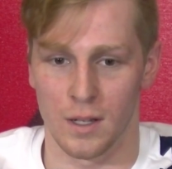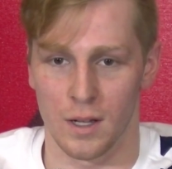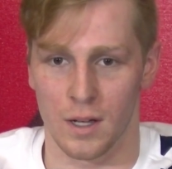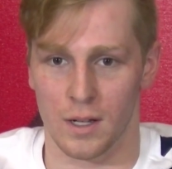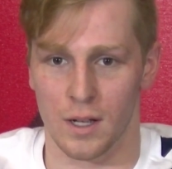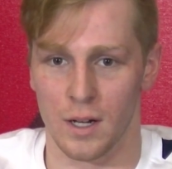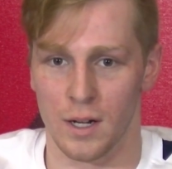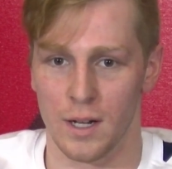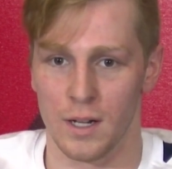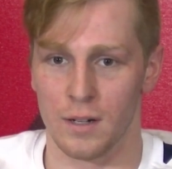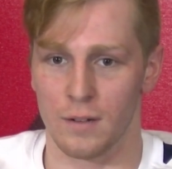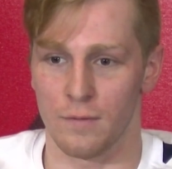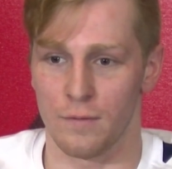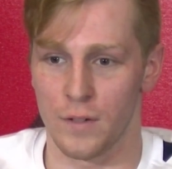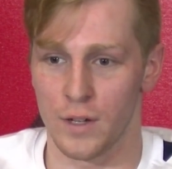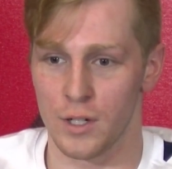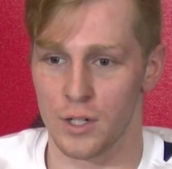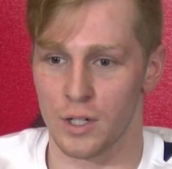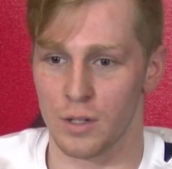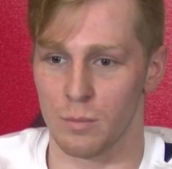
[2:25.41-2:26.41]
kind of had a
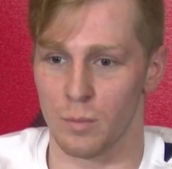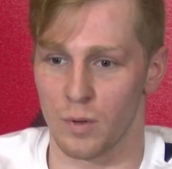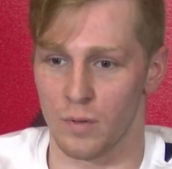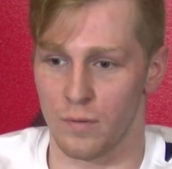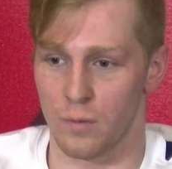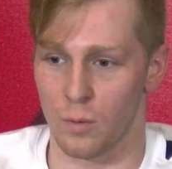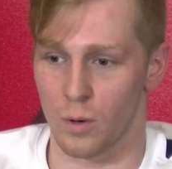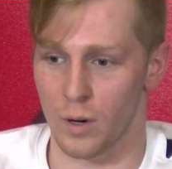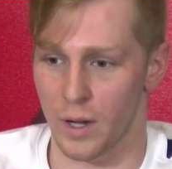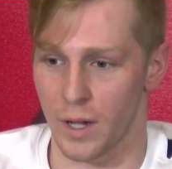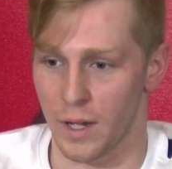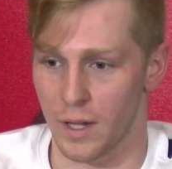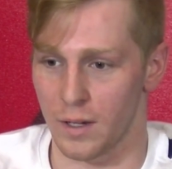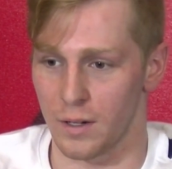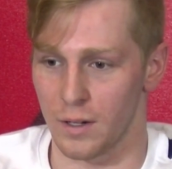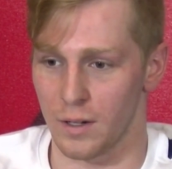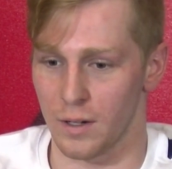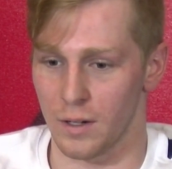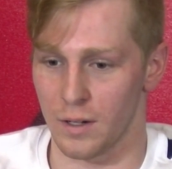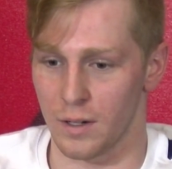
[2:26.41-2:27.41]
vision
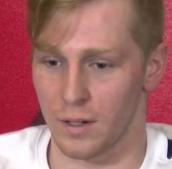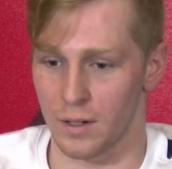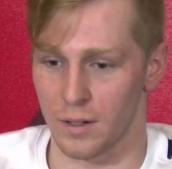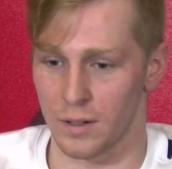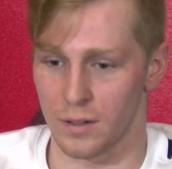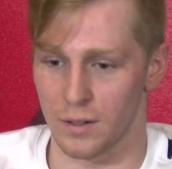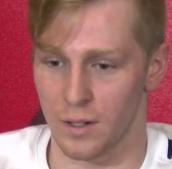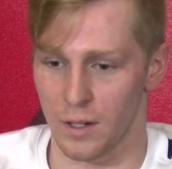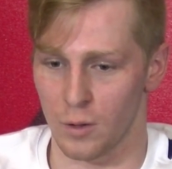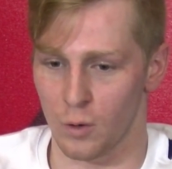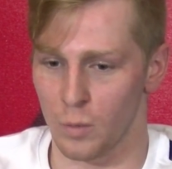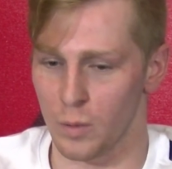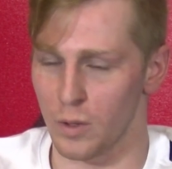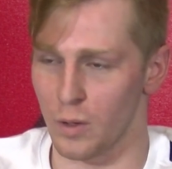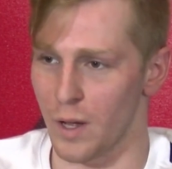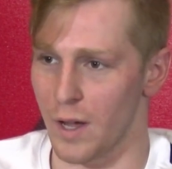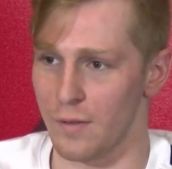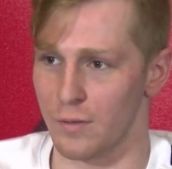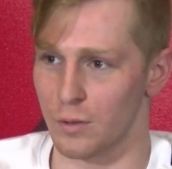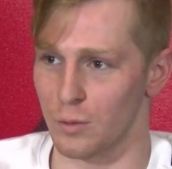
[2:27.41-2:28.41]
beforehand. Uh, I normally
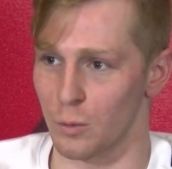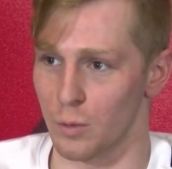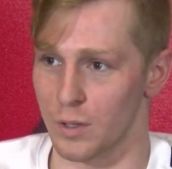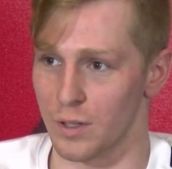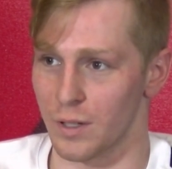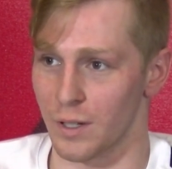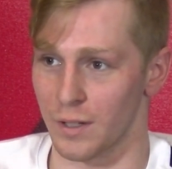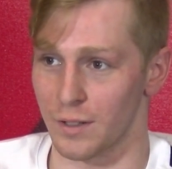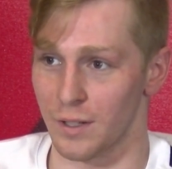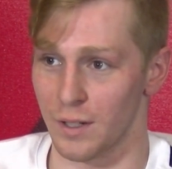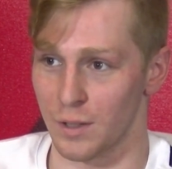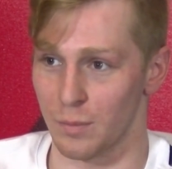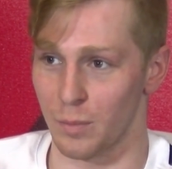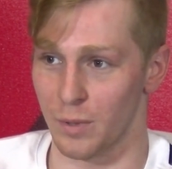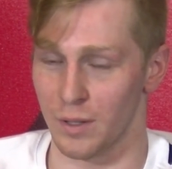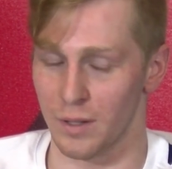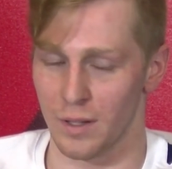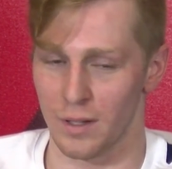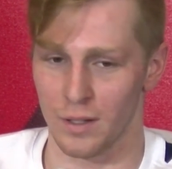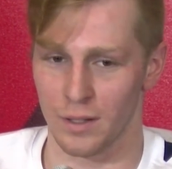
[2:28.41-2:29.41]
don't have stories like this,
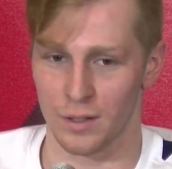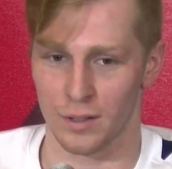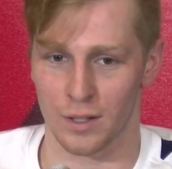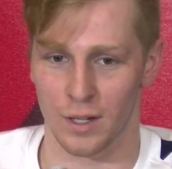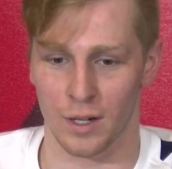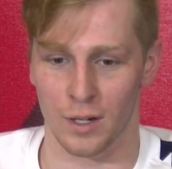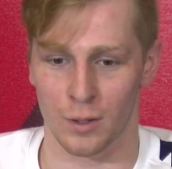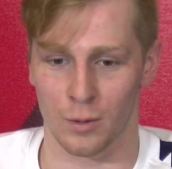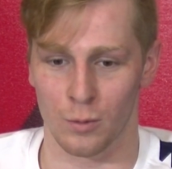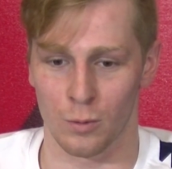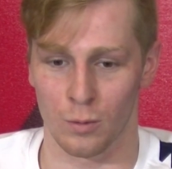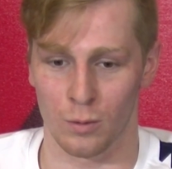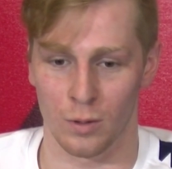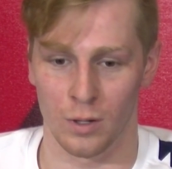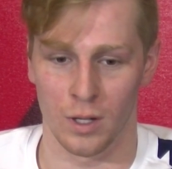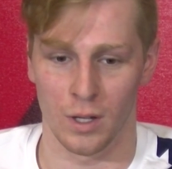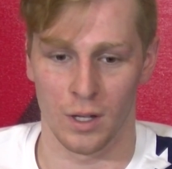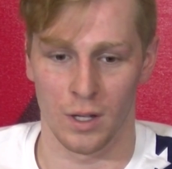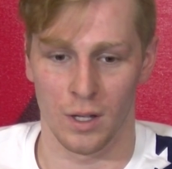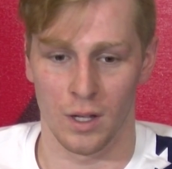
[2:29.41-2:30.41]
but this is kind of cool.
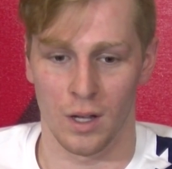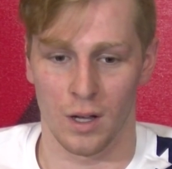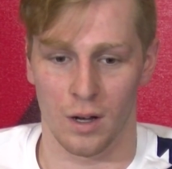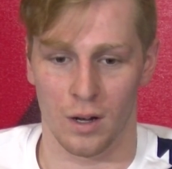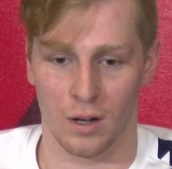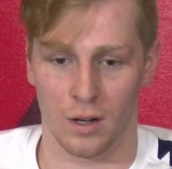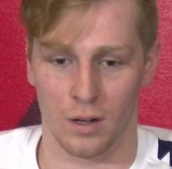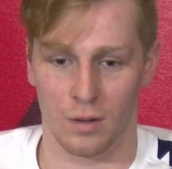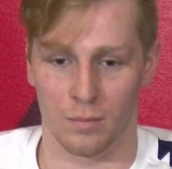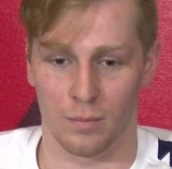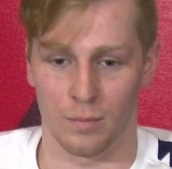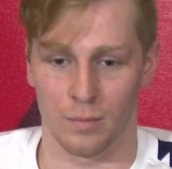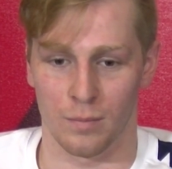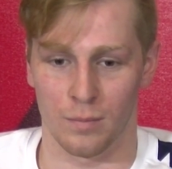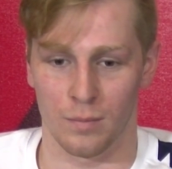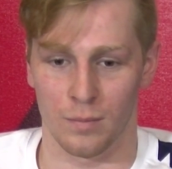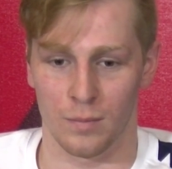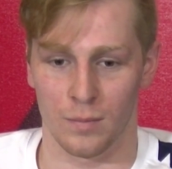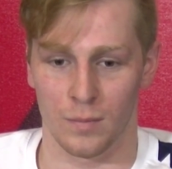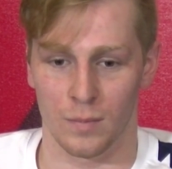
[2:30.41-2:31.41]
Um,
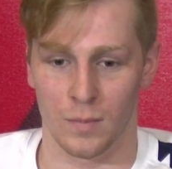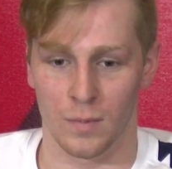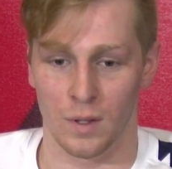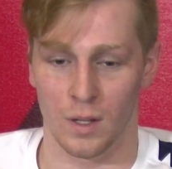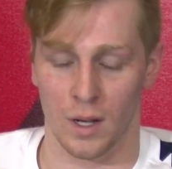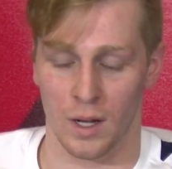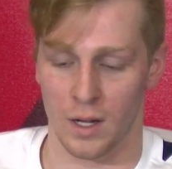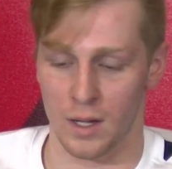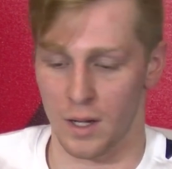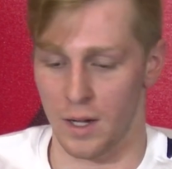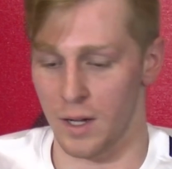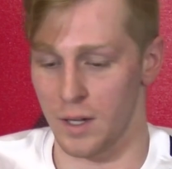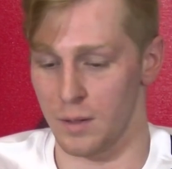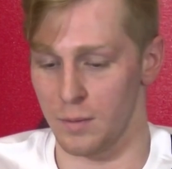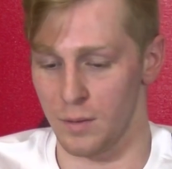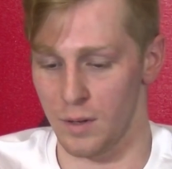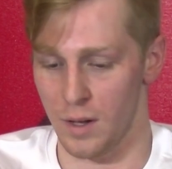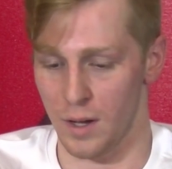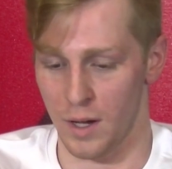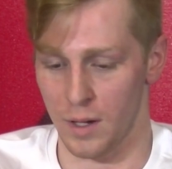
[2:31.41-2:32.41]
I,
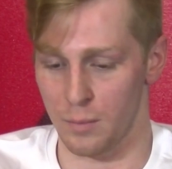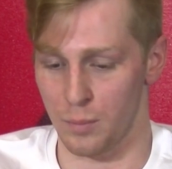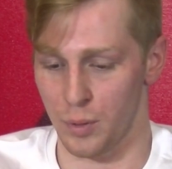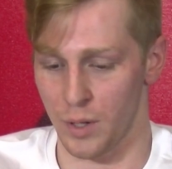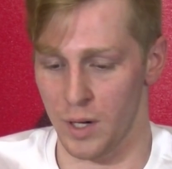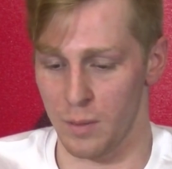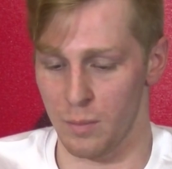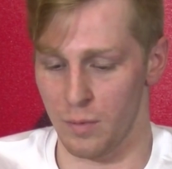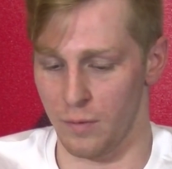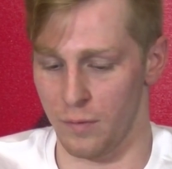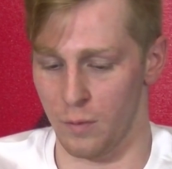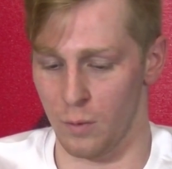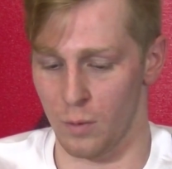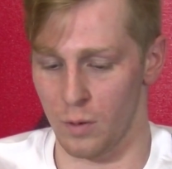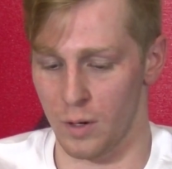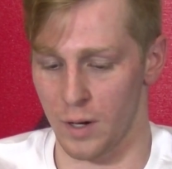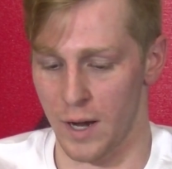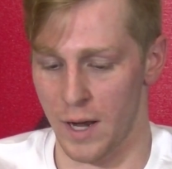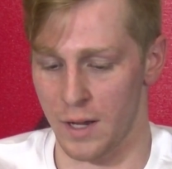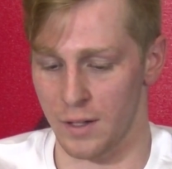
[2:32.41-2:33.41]
I'd, I'd prayed
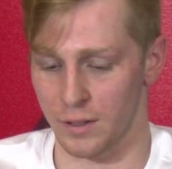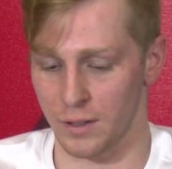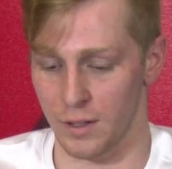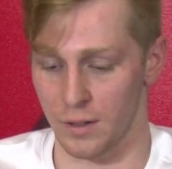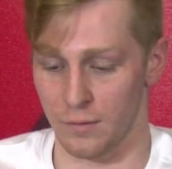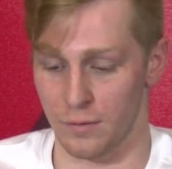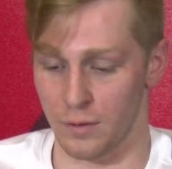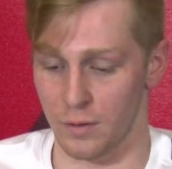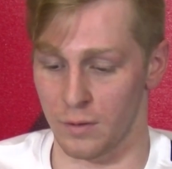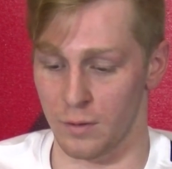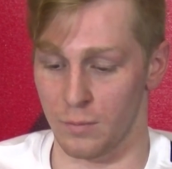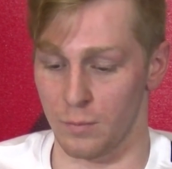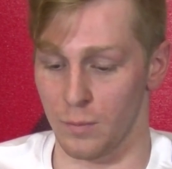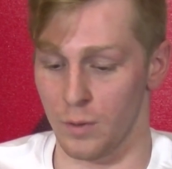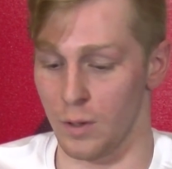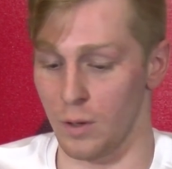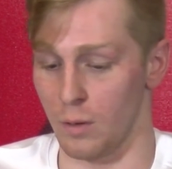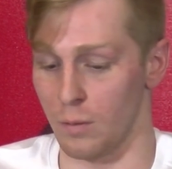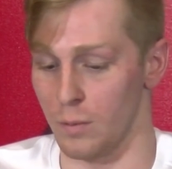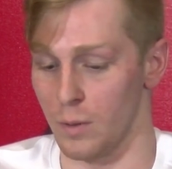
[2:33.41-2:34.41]
before asking for,
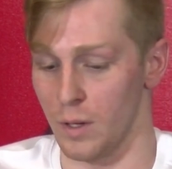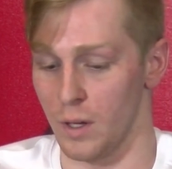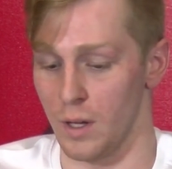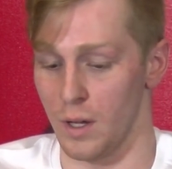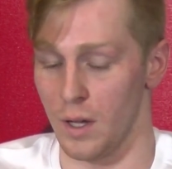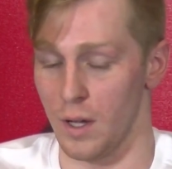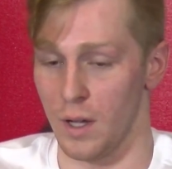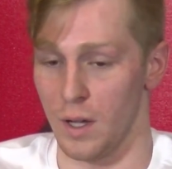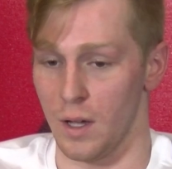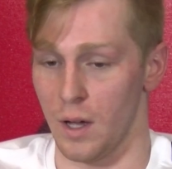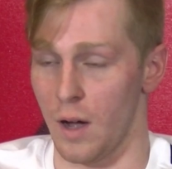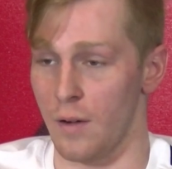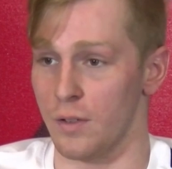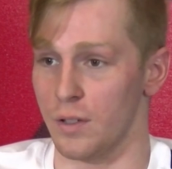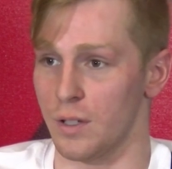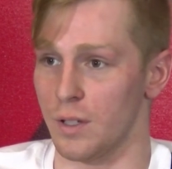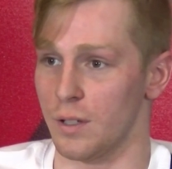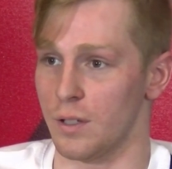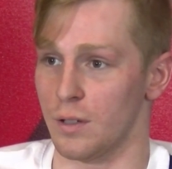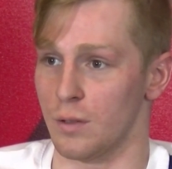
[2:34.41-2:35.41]
you know,
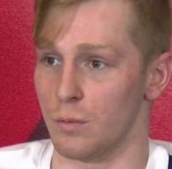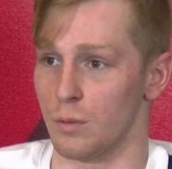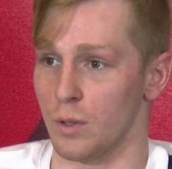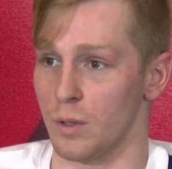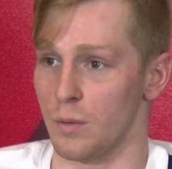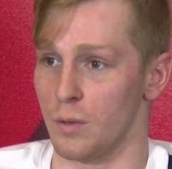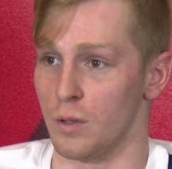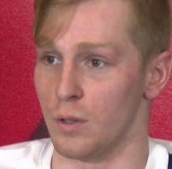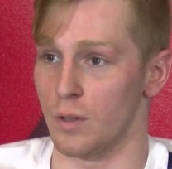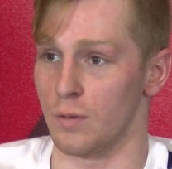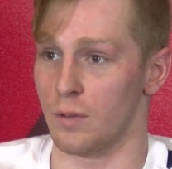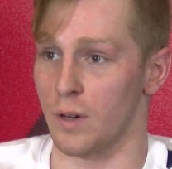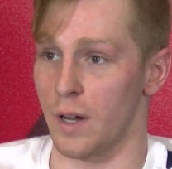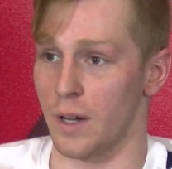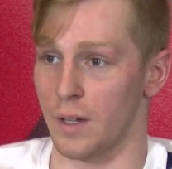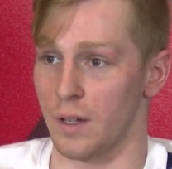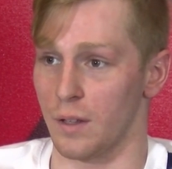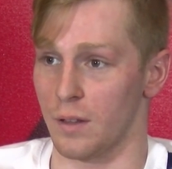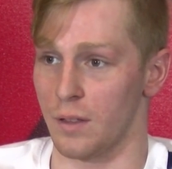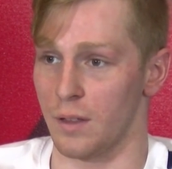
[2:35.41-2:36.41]
obviously this is a really nerve
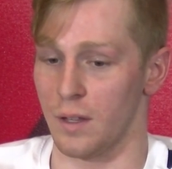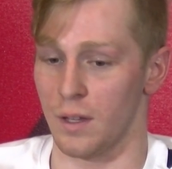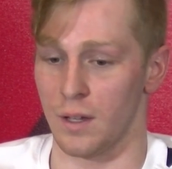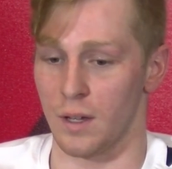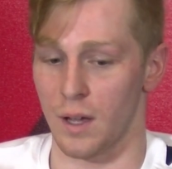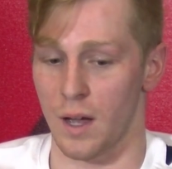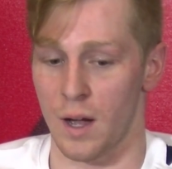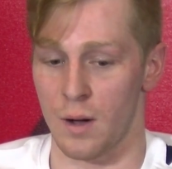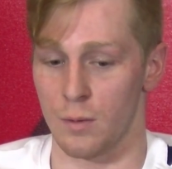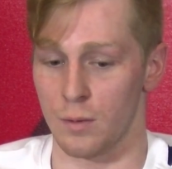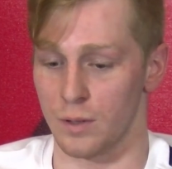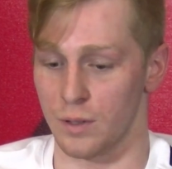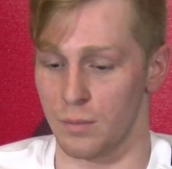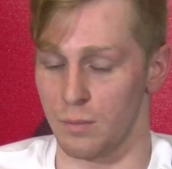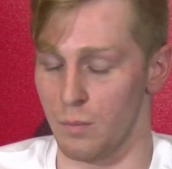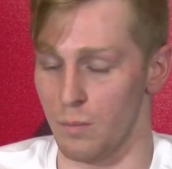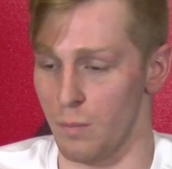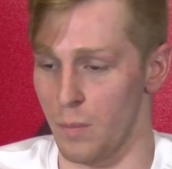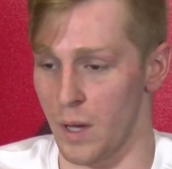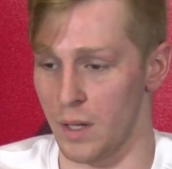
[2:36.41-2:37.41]
wracking thing. I was
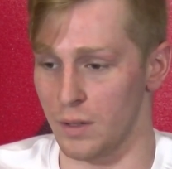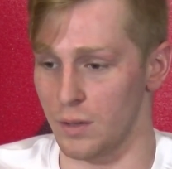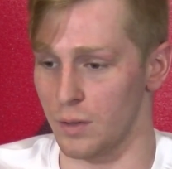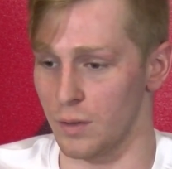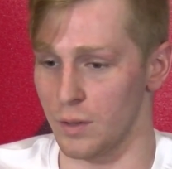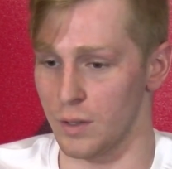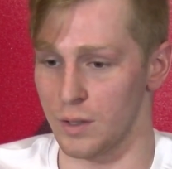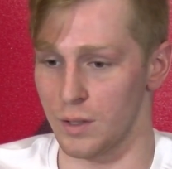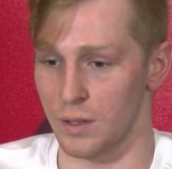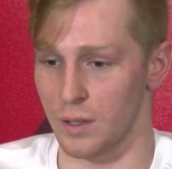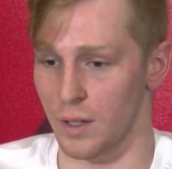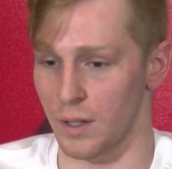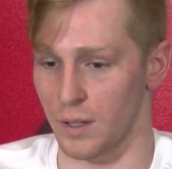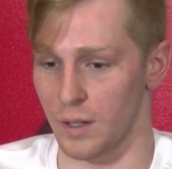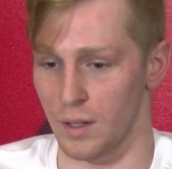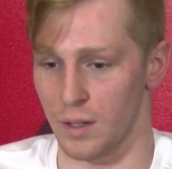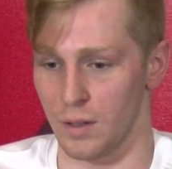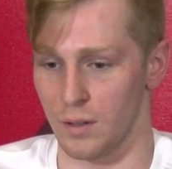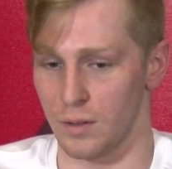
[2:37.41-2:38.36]
mentally just like,